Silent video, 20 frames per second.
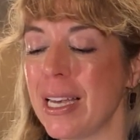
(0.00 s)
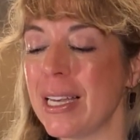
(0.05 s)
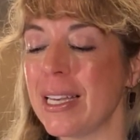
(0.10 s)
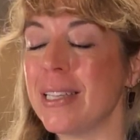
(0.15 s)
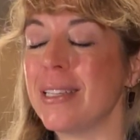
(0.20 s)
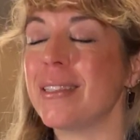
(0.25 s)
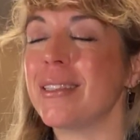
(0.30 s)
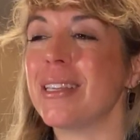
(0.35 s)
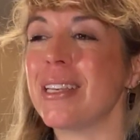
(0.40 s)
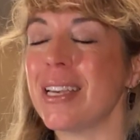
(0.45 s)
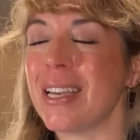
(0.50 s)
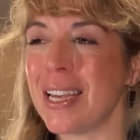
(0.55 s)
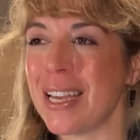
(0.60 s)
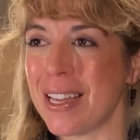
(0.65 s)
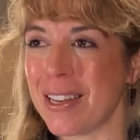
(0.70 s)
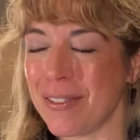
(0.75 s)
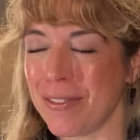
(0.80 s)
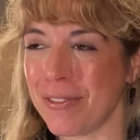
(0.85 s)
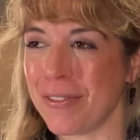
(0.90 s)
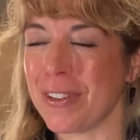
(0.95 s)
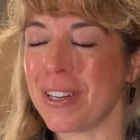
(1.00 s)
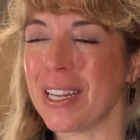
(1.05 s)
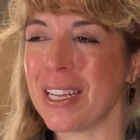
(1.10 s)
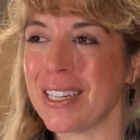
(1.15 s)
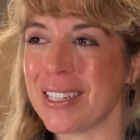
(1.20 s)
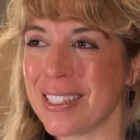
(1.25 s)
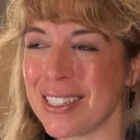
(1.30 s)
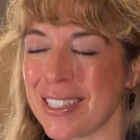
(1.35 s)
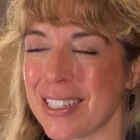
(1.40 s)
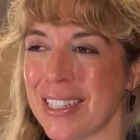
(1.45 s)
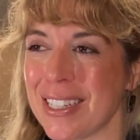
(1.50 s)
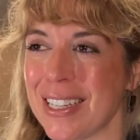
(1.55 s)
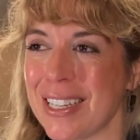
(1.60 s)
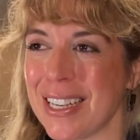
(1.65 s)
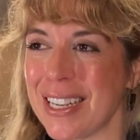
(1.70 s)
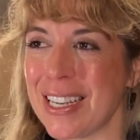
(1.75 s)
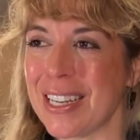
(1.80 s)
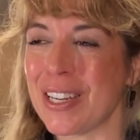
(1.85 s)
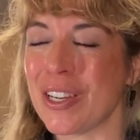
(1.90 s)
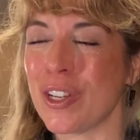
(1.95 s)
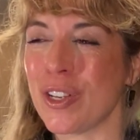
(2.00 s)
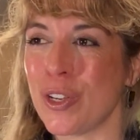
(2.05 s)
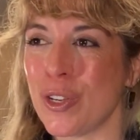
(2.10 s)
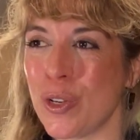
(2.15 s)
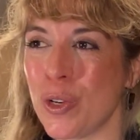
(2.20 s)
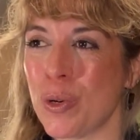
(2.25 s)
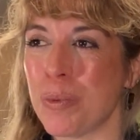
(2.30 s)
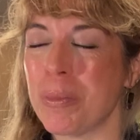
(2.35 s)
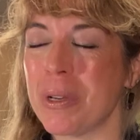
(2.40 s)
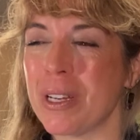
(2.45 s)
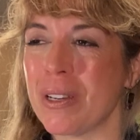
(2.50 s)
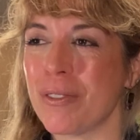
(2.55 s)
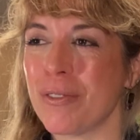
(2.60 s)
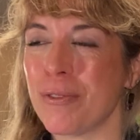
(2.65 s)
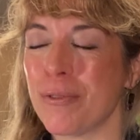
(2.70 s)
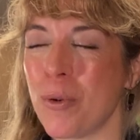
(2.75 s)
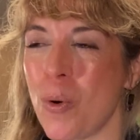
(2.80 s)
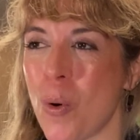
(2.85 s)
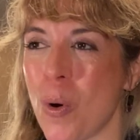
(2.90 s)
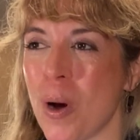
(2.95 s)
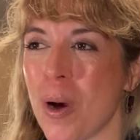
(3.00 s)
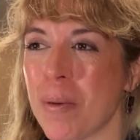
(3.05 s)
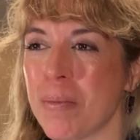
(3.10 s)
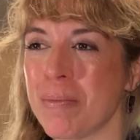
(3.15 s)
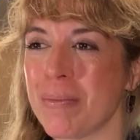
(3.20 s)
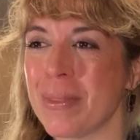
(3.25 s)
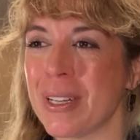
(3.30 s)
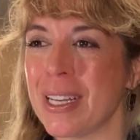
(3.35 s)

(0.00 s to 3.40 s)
is the infinite in human form,